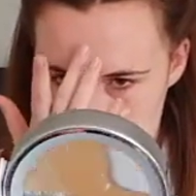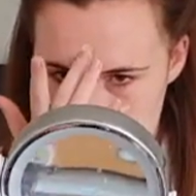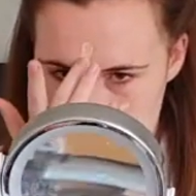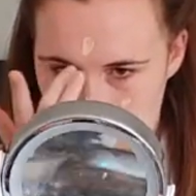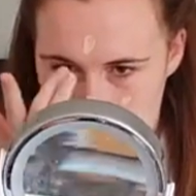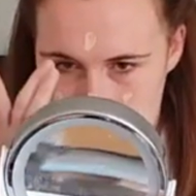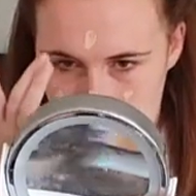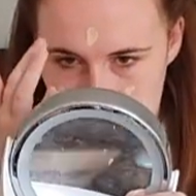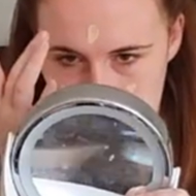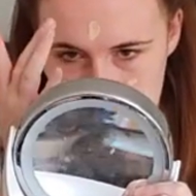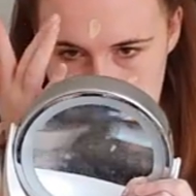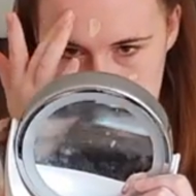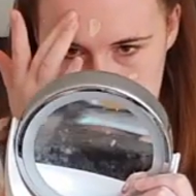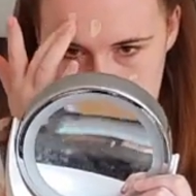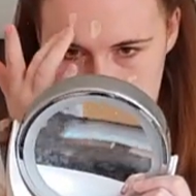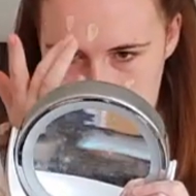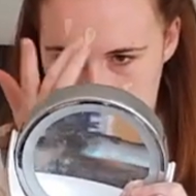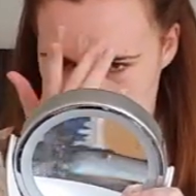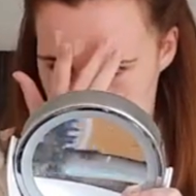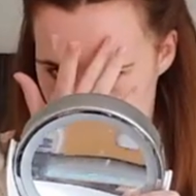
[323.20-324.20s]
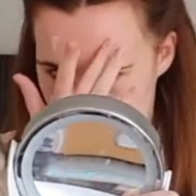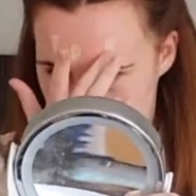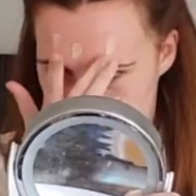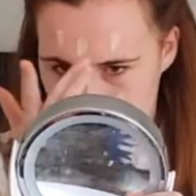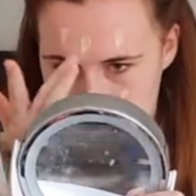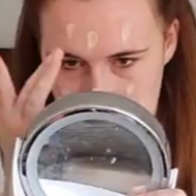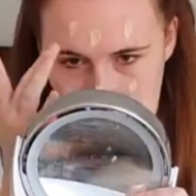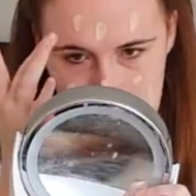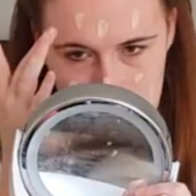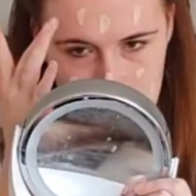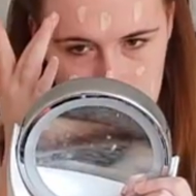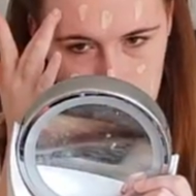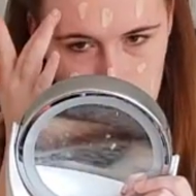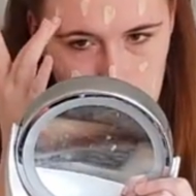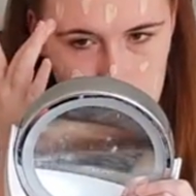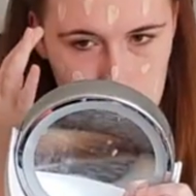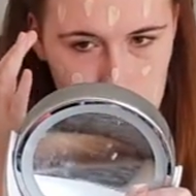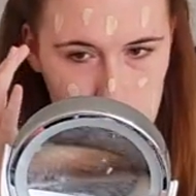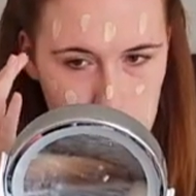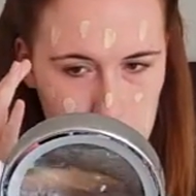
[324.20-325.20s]
So I am looking
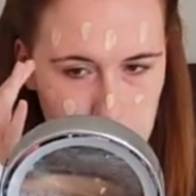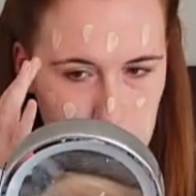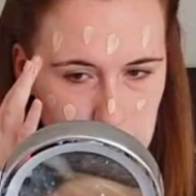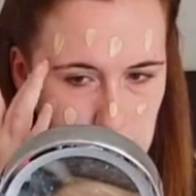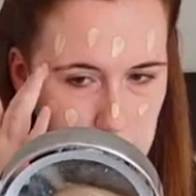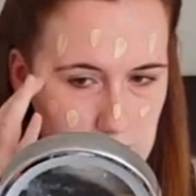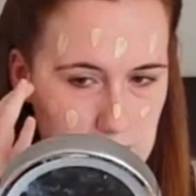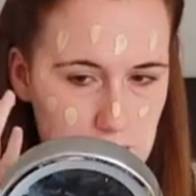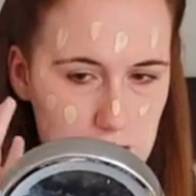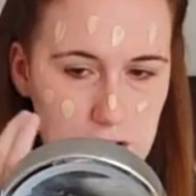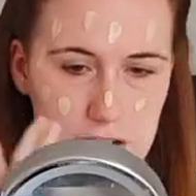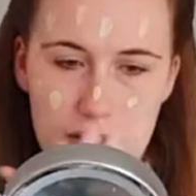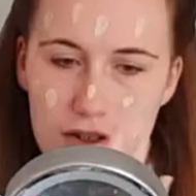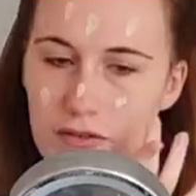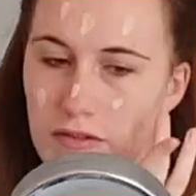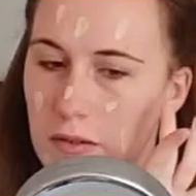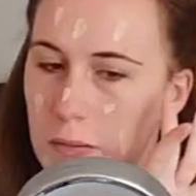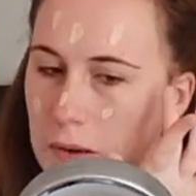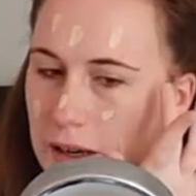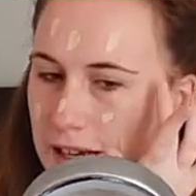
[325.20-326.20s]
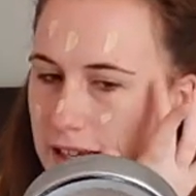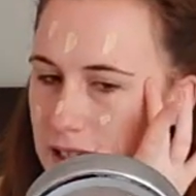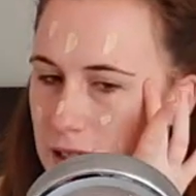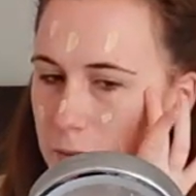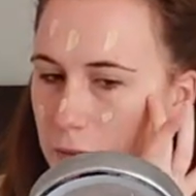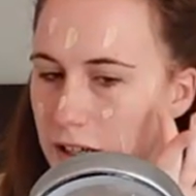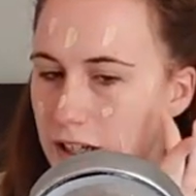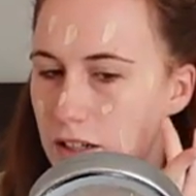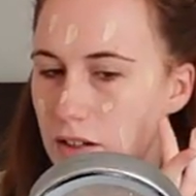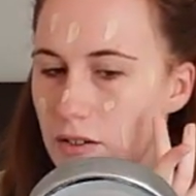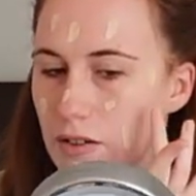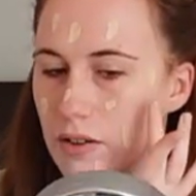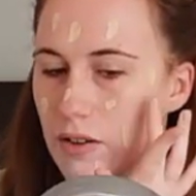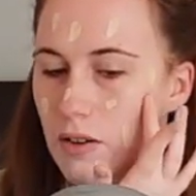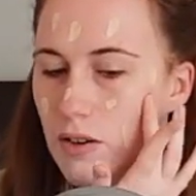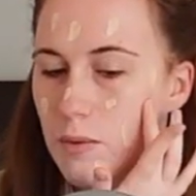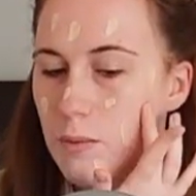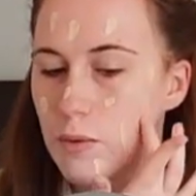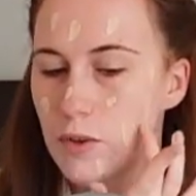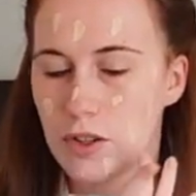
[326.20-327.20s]
for a new foundation to replace my
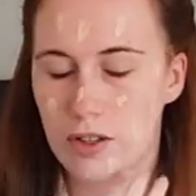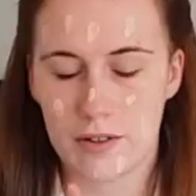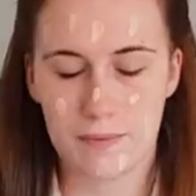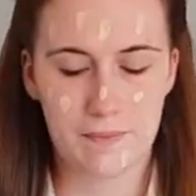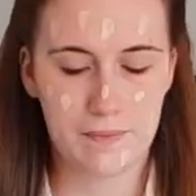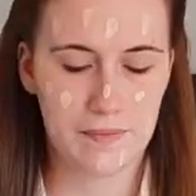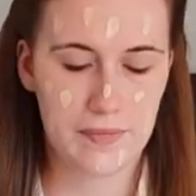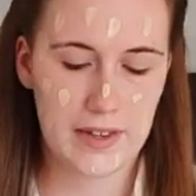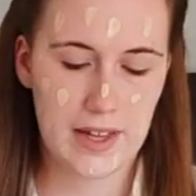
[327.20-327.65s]
Lancome one,